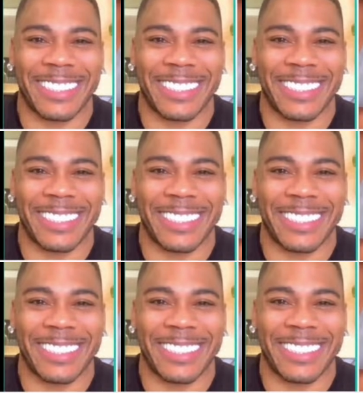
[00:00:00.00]

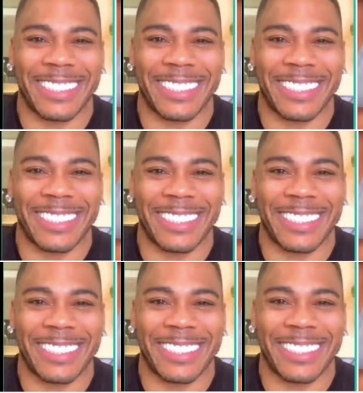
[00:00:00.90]

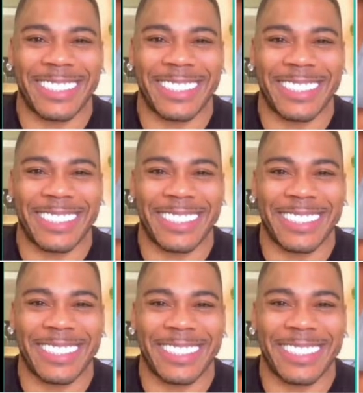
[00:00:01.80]

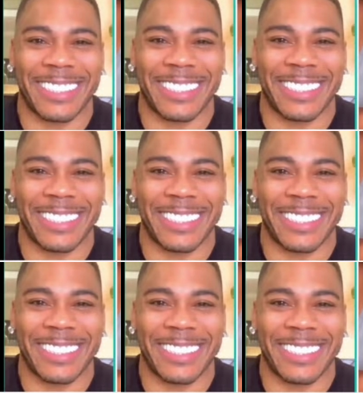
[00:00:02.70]

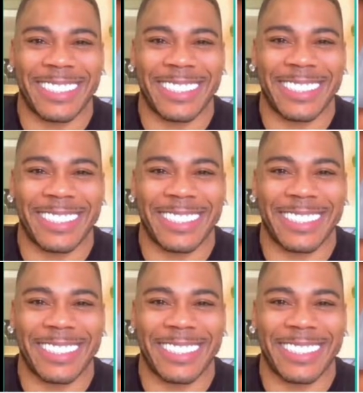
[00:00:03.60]

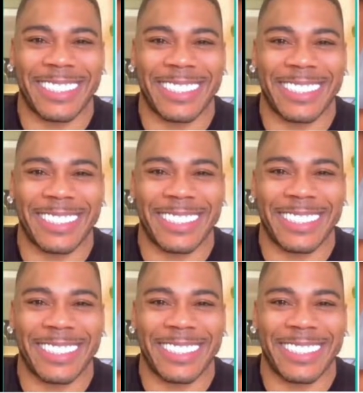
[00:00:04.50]

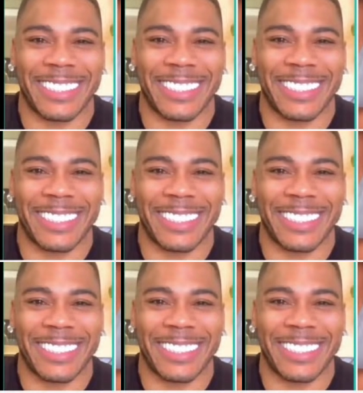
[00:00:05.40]

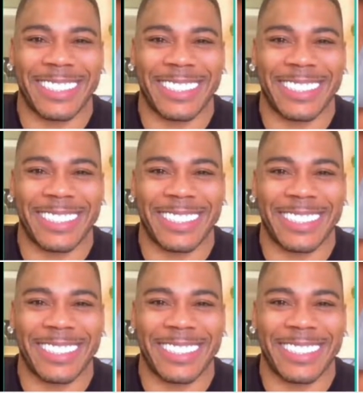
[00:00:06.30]
(not speaking)